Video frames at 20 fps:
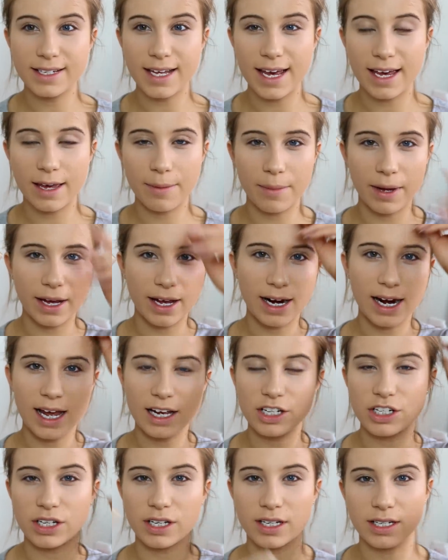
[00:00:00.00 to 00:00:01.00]
Taking my
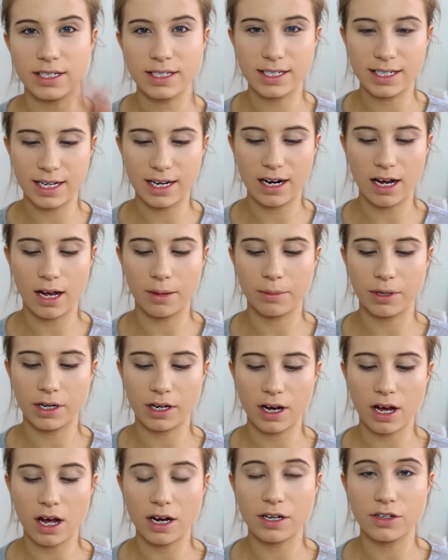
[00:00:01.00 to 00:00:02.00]
Collection concealer, I'm gonna
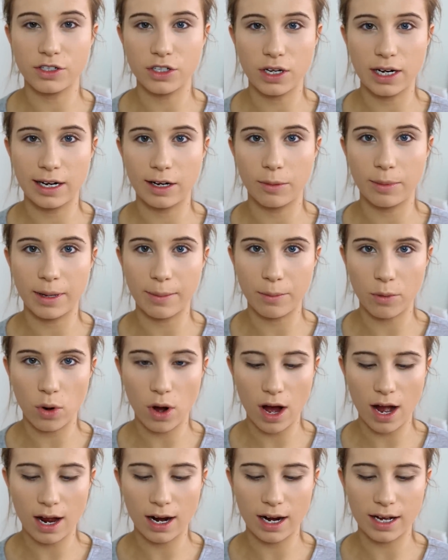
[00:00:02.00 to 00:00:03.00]
kind of do a little bit more
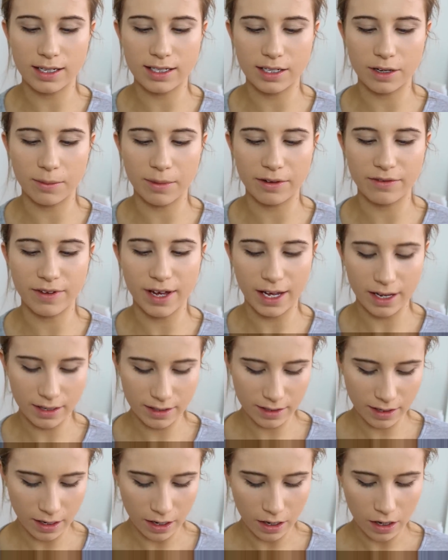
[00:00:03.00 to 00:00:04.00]
highlighting on my
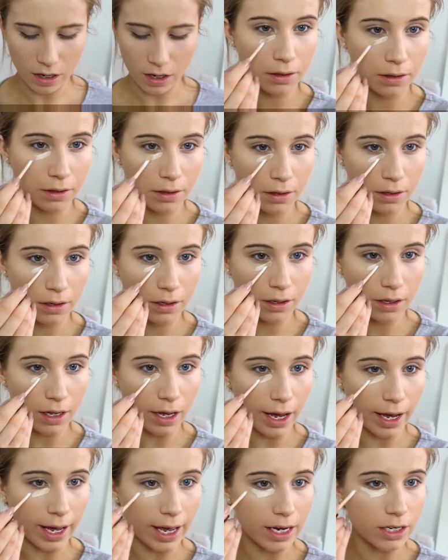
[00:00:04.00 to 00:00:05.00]
face.
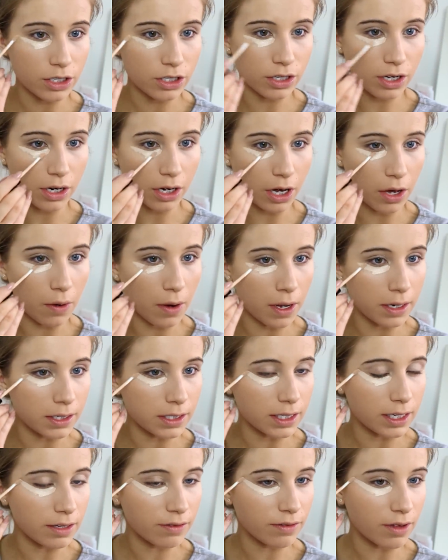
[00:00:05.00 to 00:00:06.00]
Again, just gonna go
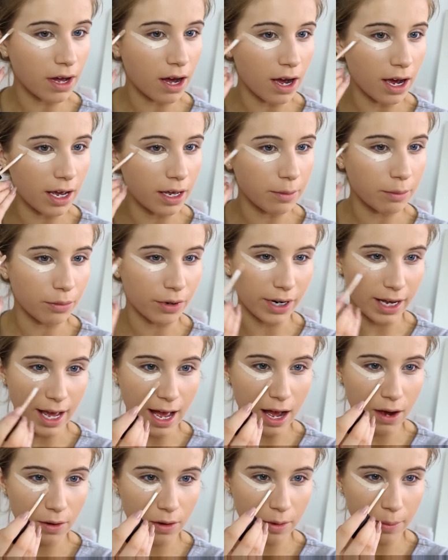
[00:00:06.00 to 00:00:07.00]
underneath the eye and bring it
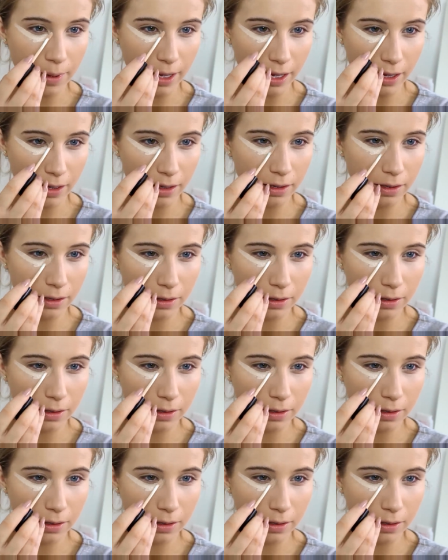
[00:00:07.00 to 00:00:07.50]
out a bit.